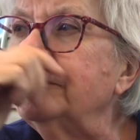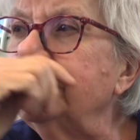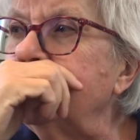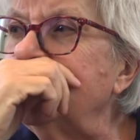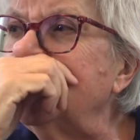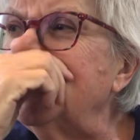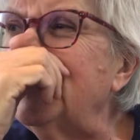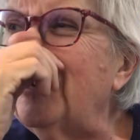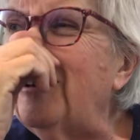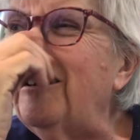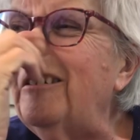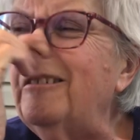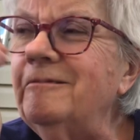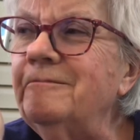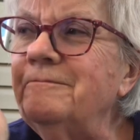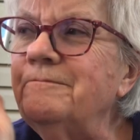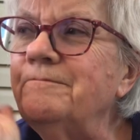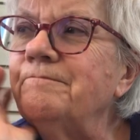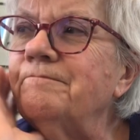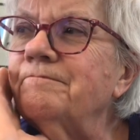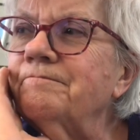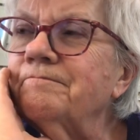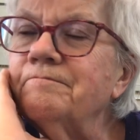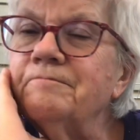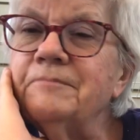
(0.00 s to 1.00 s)
So.
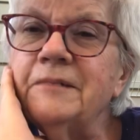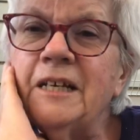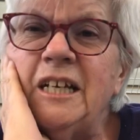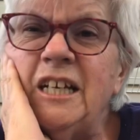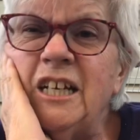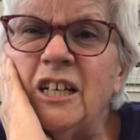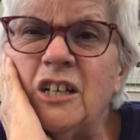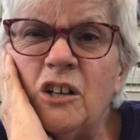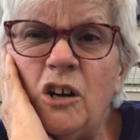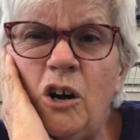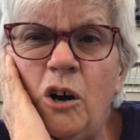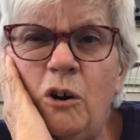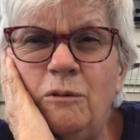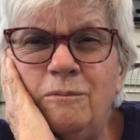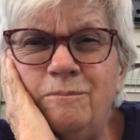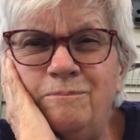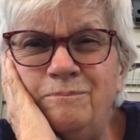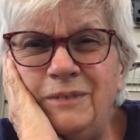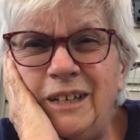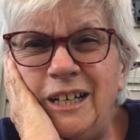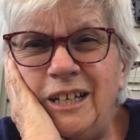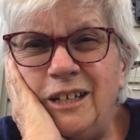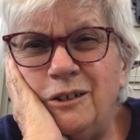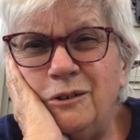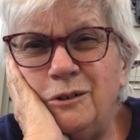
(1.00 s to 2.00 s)
He didn't go
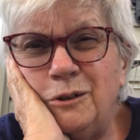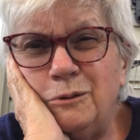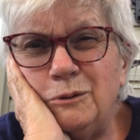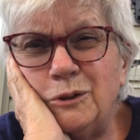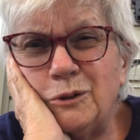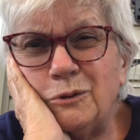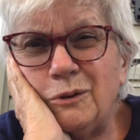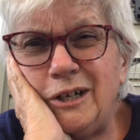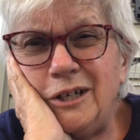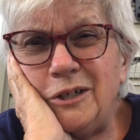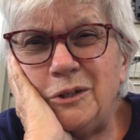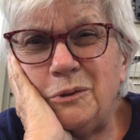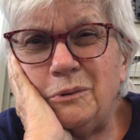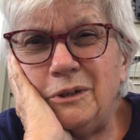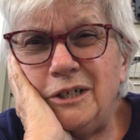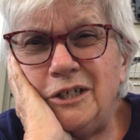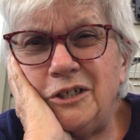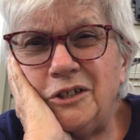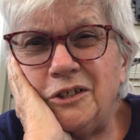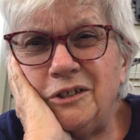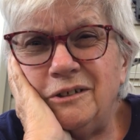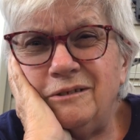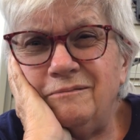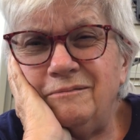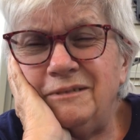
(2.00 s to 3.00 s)
to his
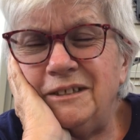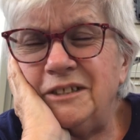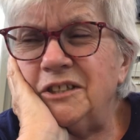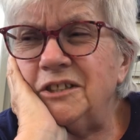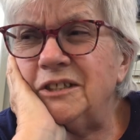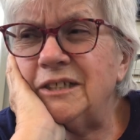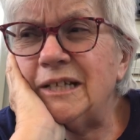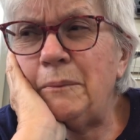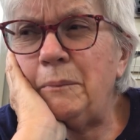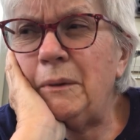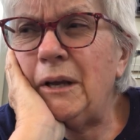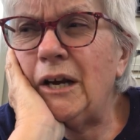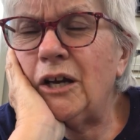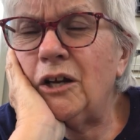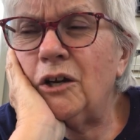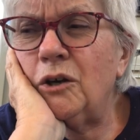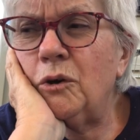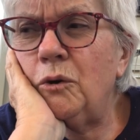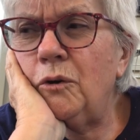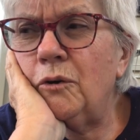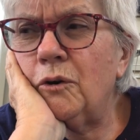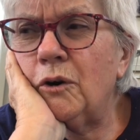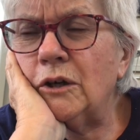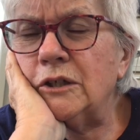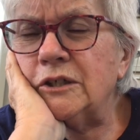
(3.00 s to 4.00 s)
graduation. He says, I'm not going to
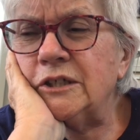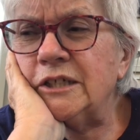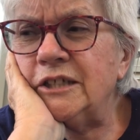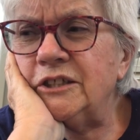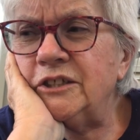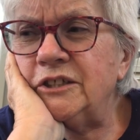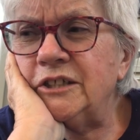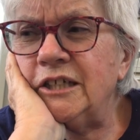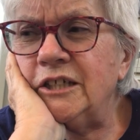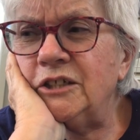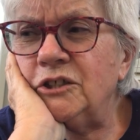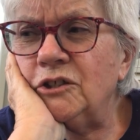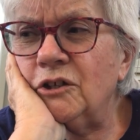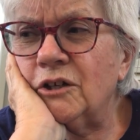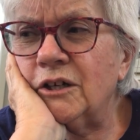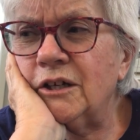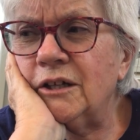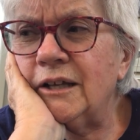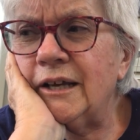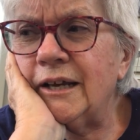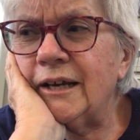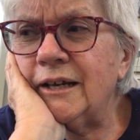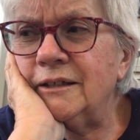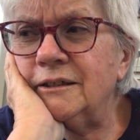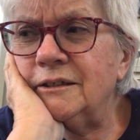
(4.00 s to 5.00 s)
go across that stage looking
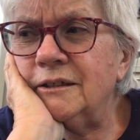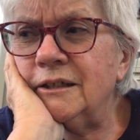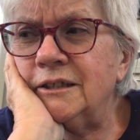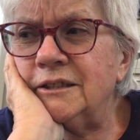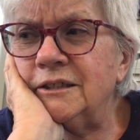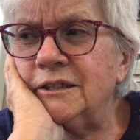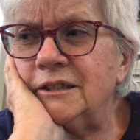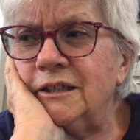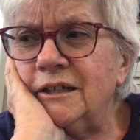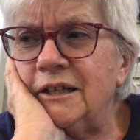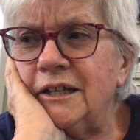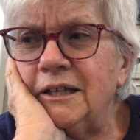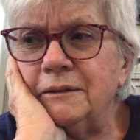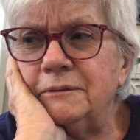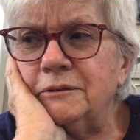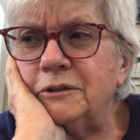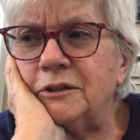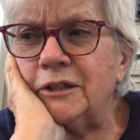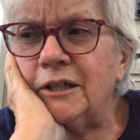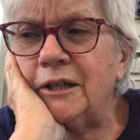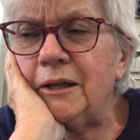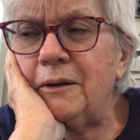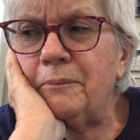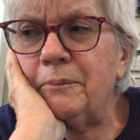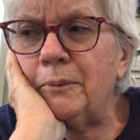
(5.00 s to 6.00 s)
like a silly,
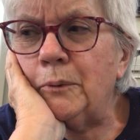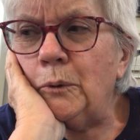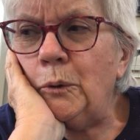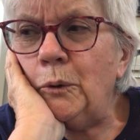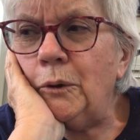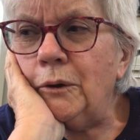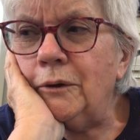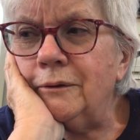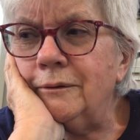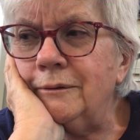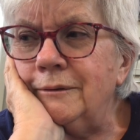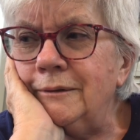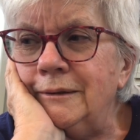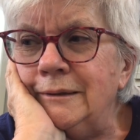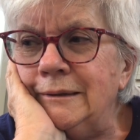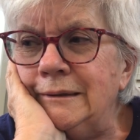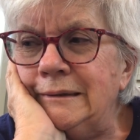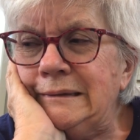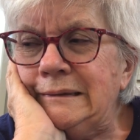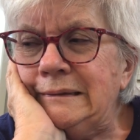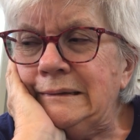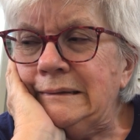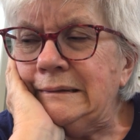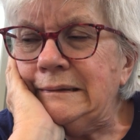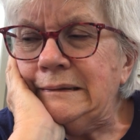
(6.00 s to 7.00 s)
silly fool.
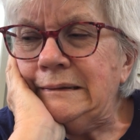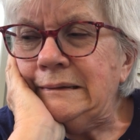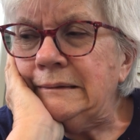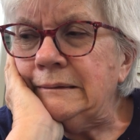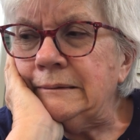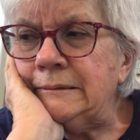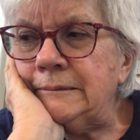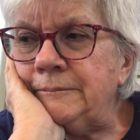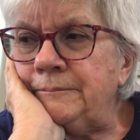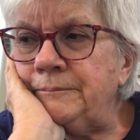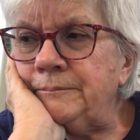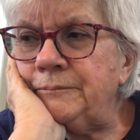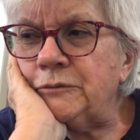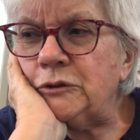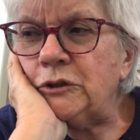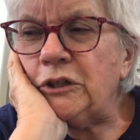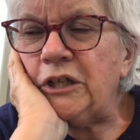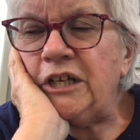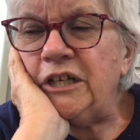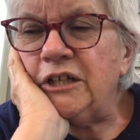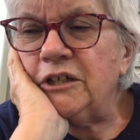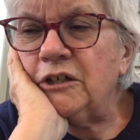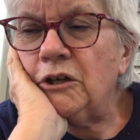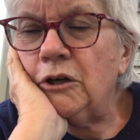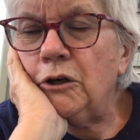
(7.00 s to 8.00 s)
So he
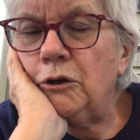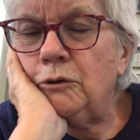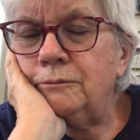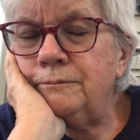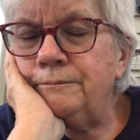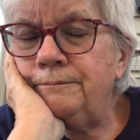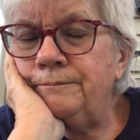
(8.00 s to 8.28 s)
didn't go.